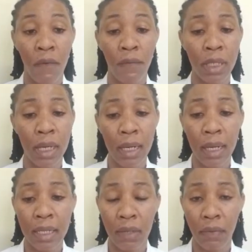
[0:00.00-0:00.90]
Physical
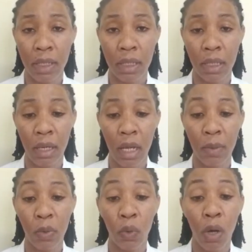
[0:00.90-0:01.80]
activity
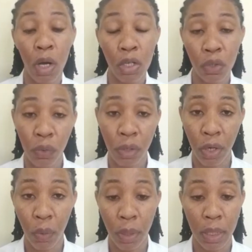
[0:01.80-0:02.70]
helps you control
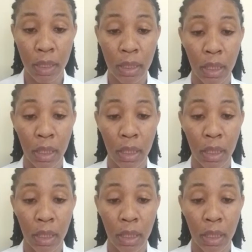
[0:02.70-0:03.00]
your weight.